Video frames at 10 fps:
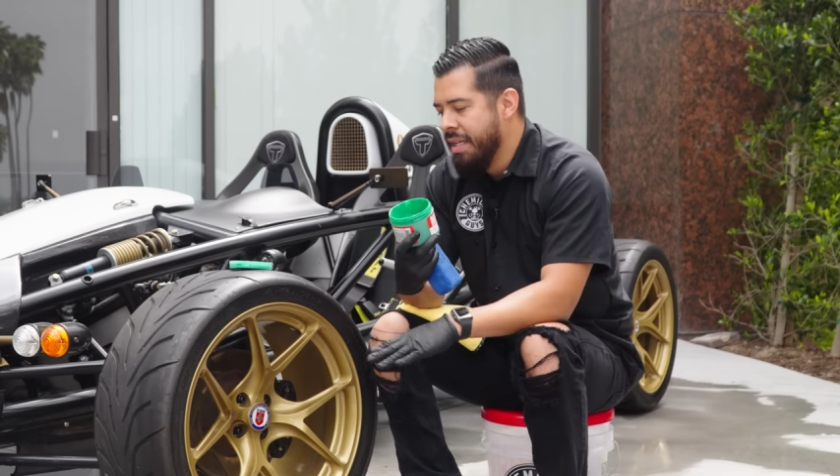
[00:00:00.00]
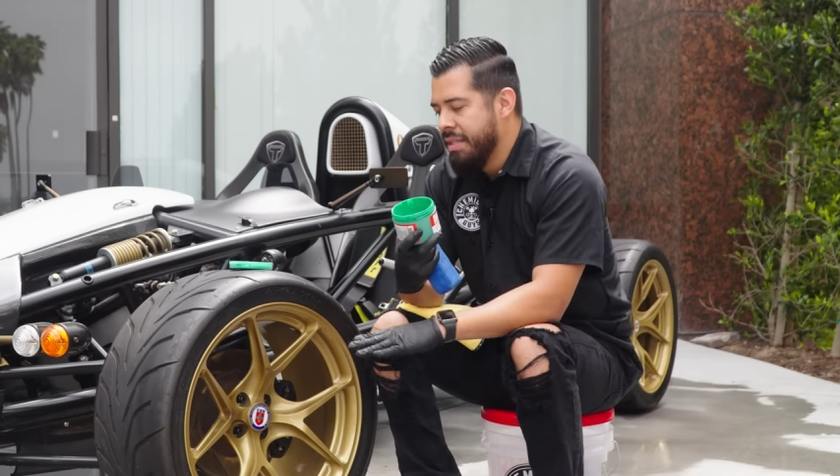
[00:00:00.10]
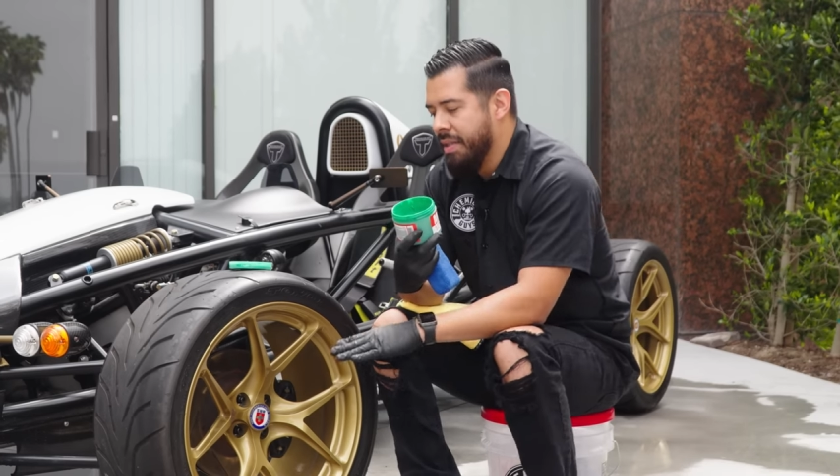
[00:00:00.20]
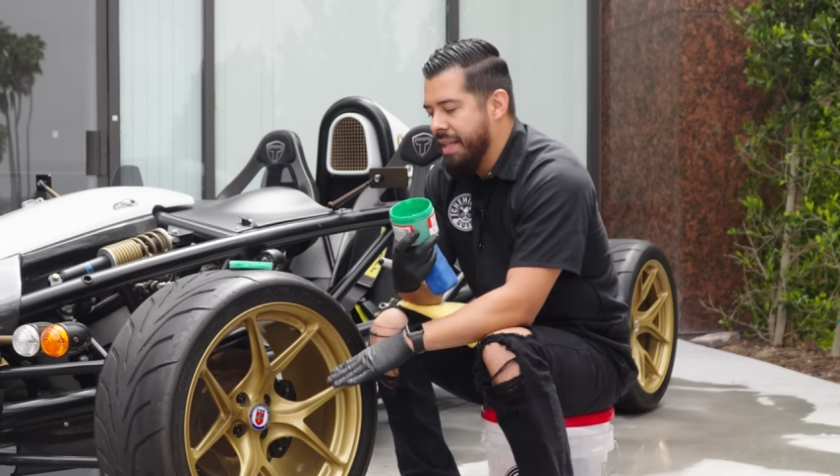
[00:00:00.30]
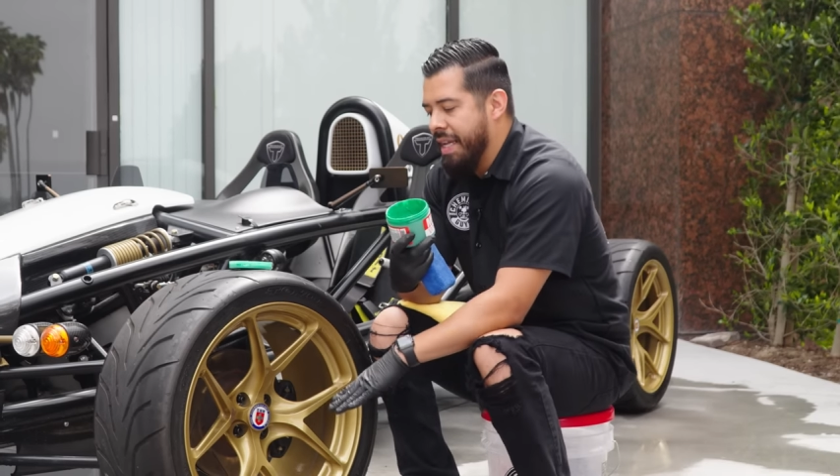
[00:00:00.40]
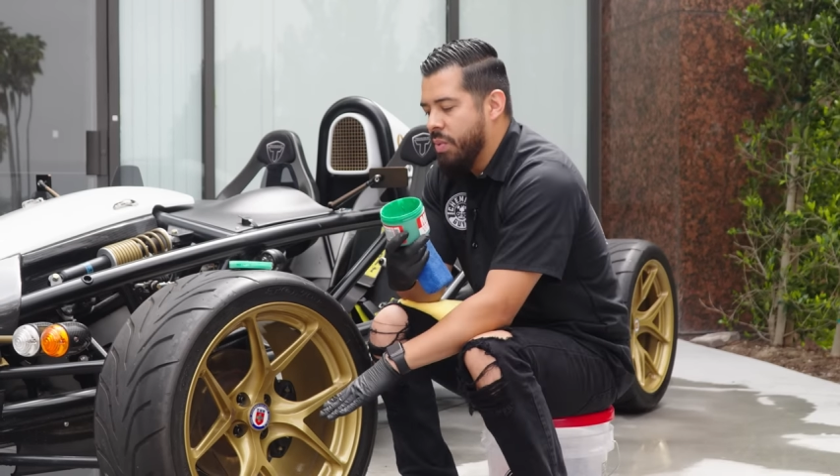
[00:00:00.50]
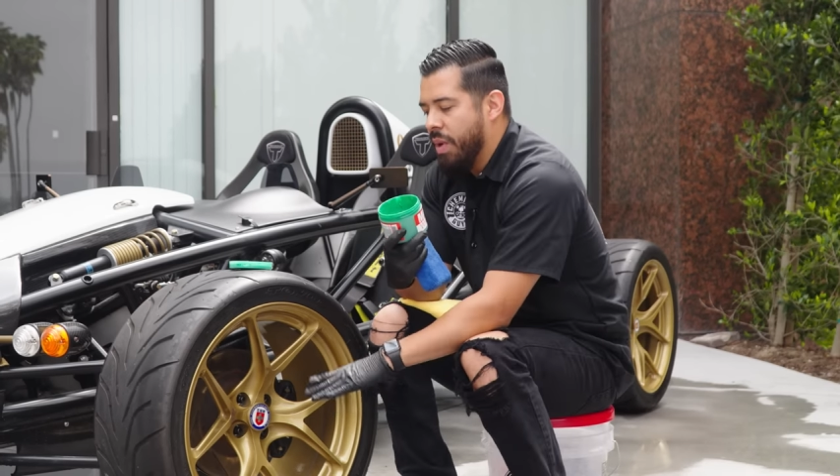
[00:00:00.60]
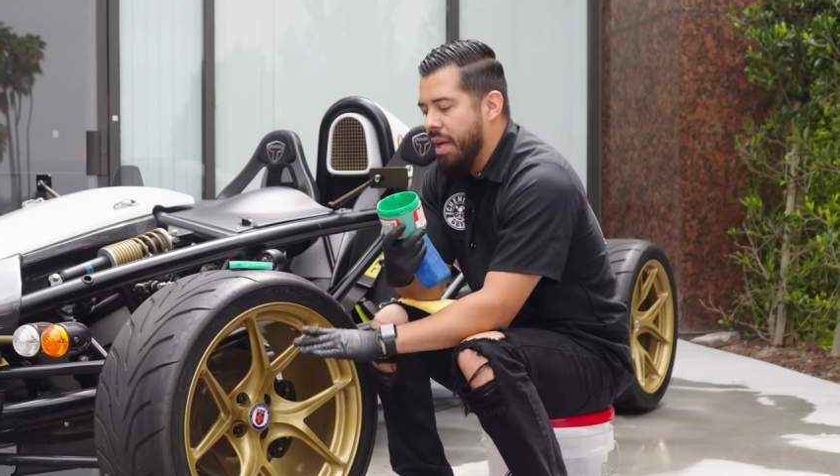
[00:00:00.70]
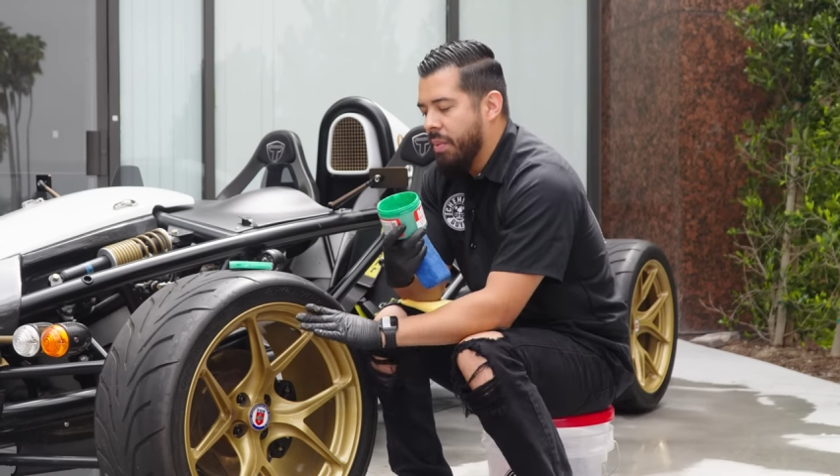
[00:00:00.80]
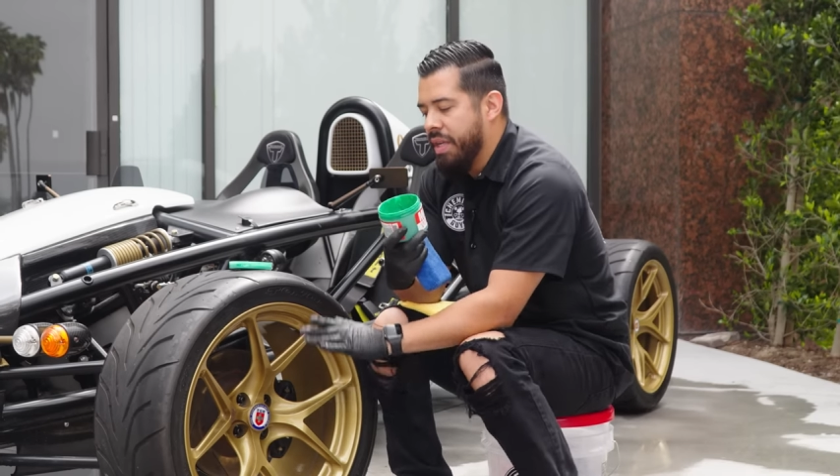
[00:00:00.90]
So that's
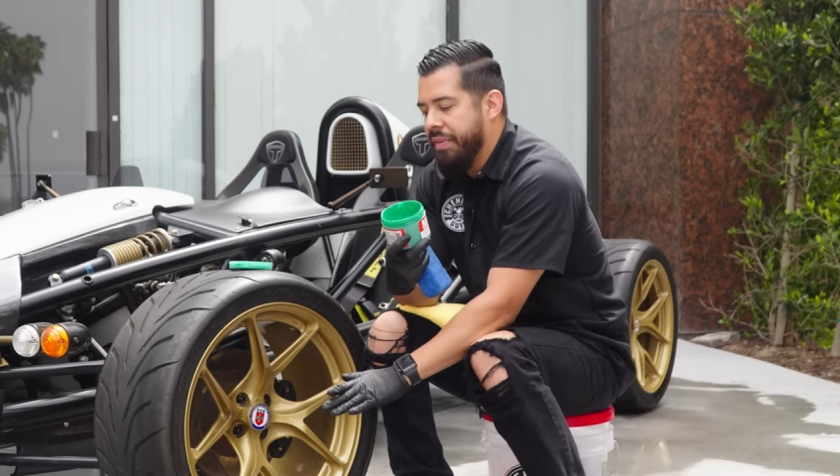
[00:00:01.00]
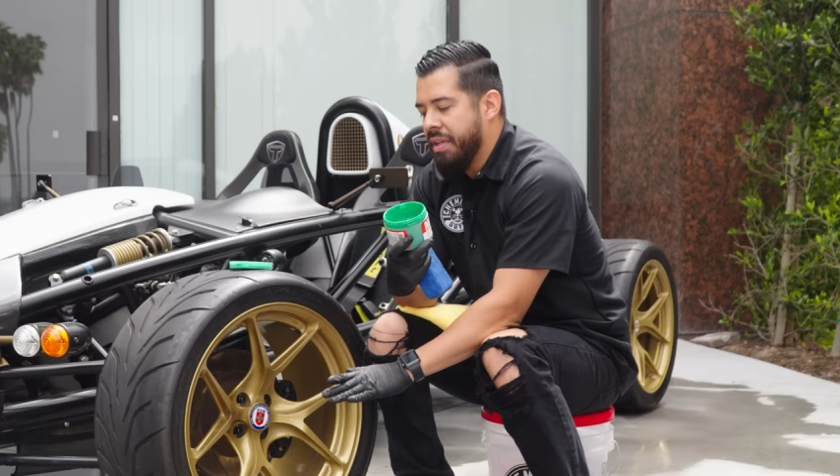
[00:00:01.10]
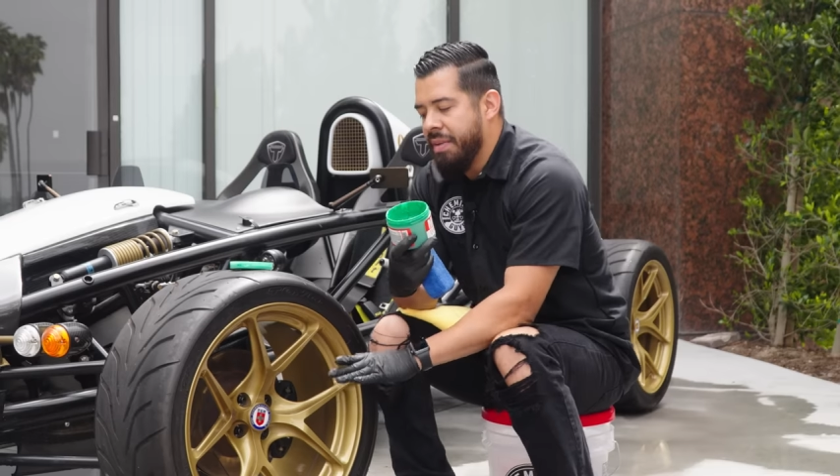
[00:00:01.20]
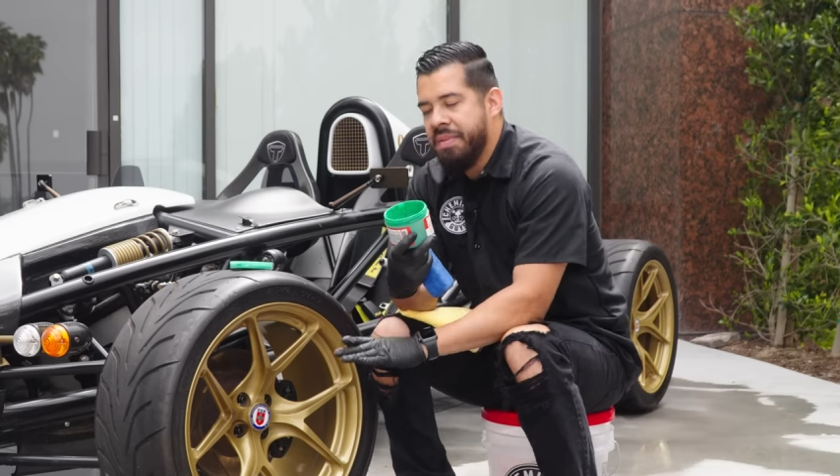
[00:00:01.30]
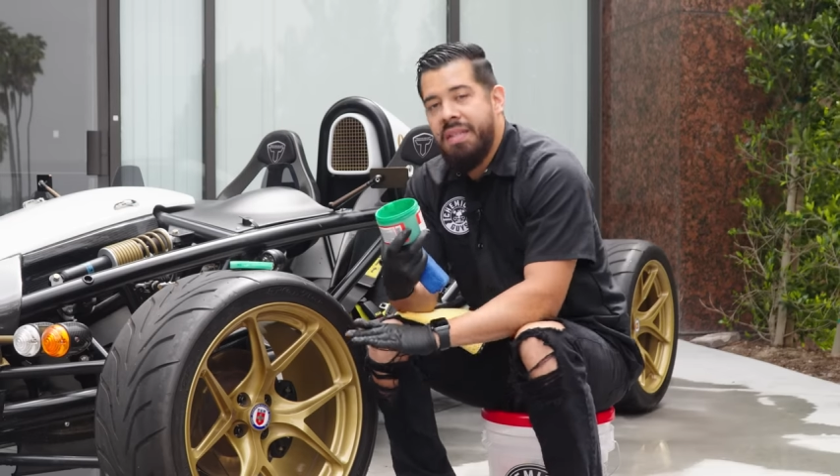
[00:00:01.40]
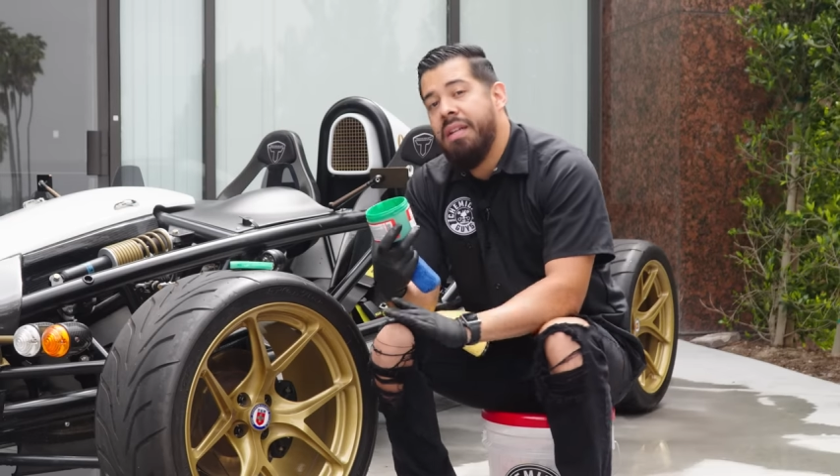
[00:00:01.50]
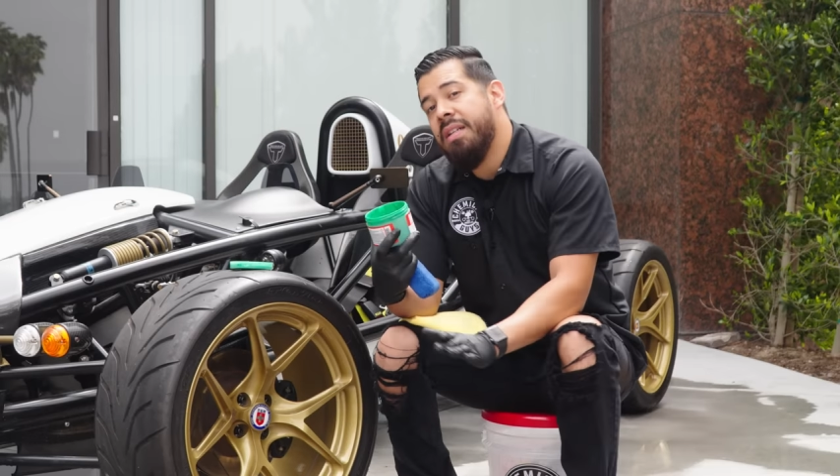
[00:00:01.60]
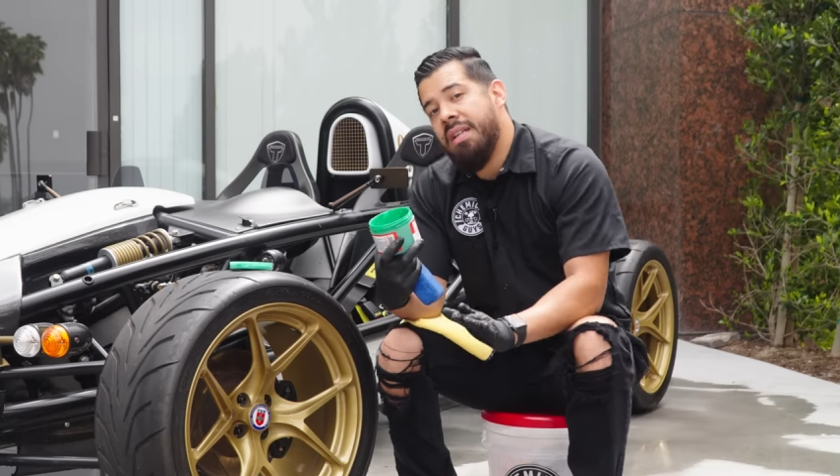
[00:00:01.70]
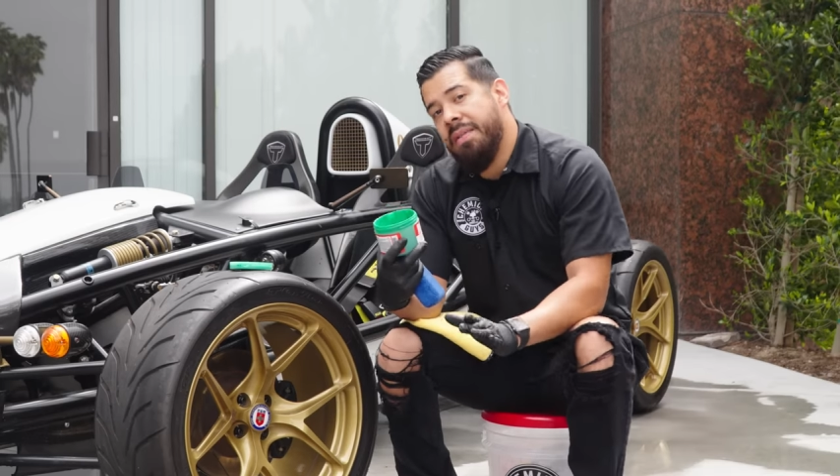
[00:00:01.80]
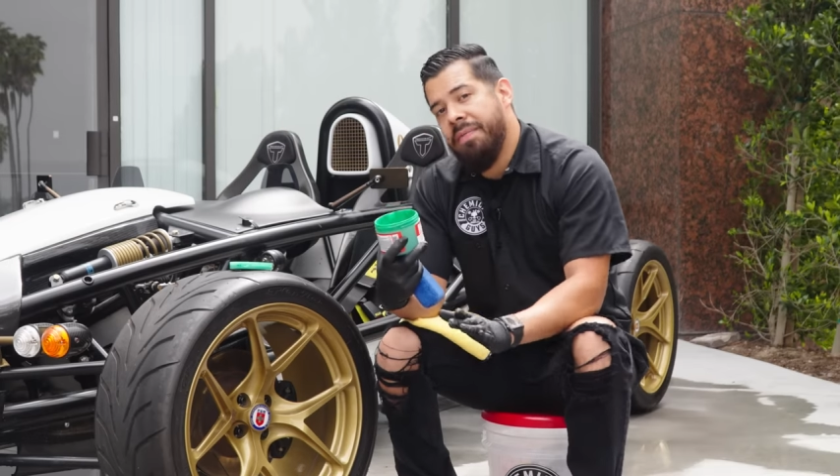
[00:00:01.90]
why whenever it comes to the
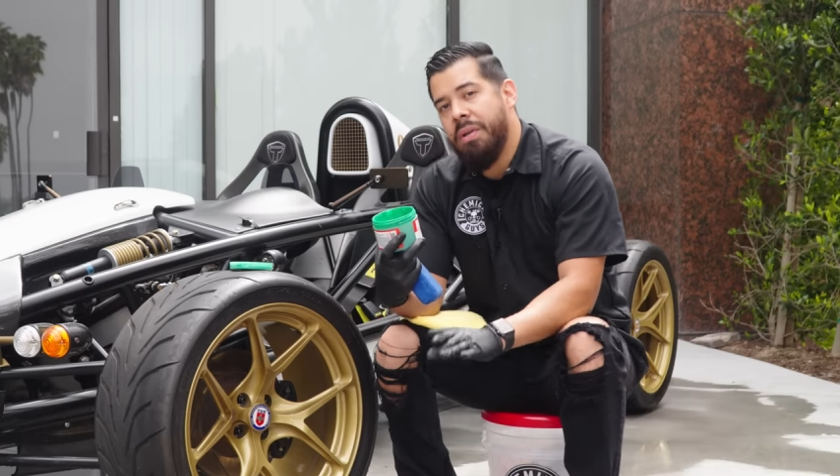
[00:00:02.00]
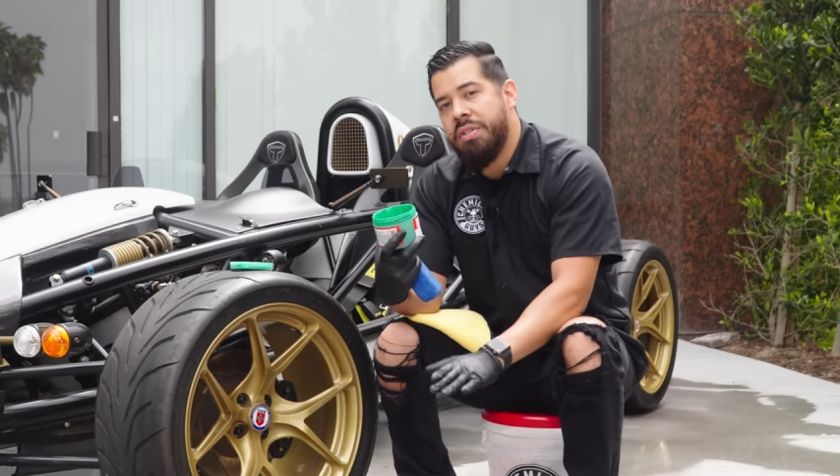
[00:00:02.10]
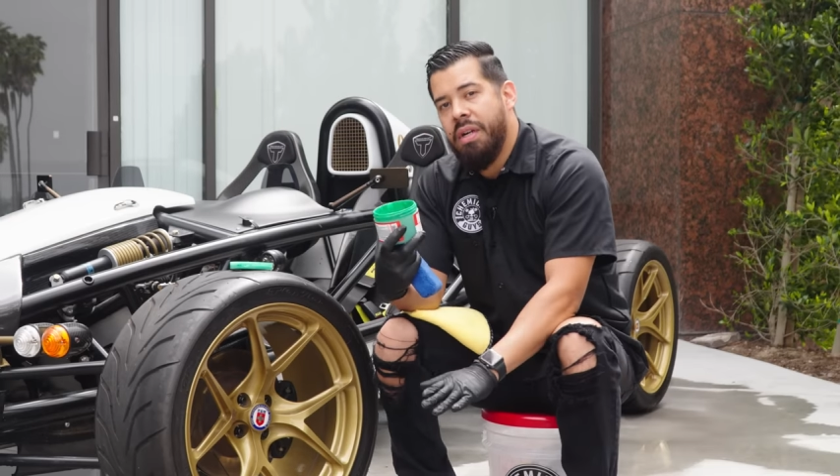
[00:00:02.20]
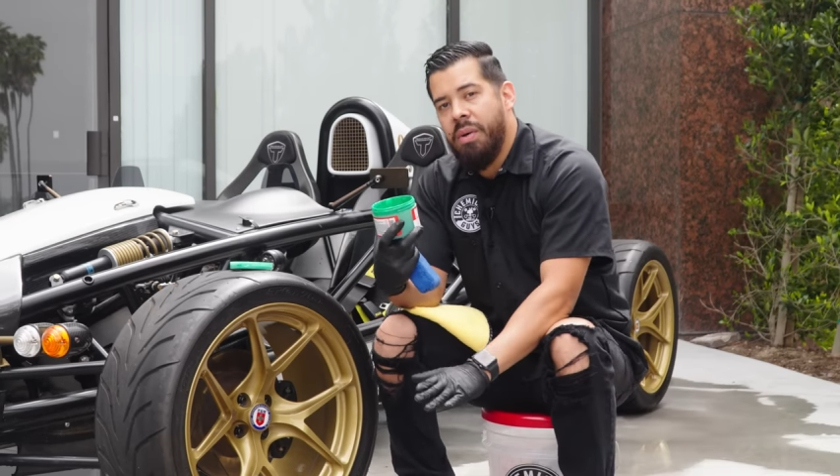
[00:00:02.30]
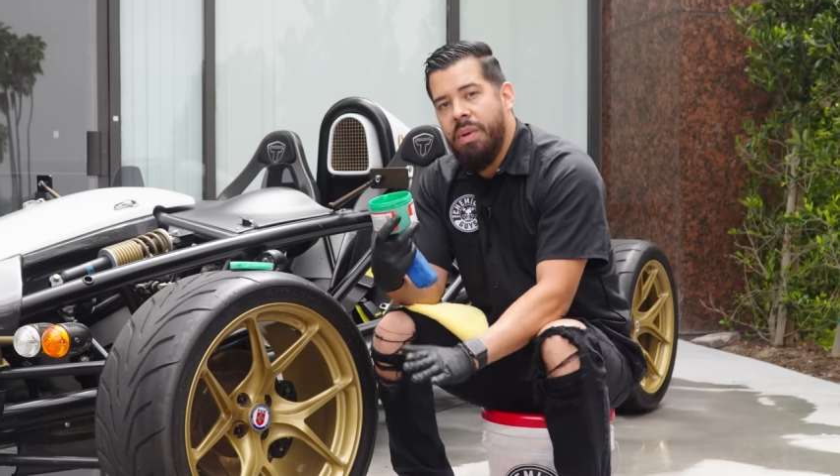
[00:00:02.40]
detailing flowchart,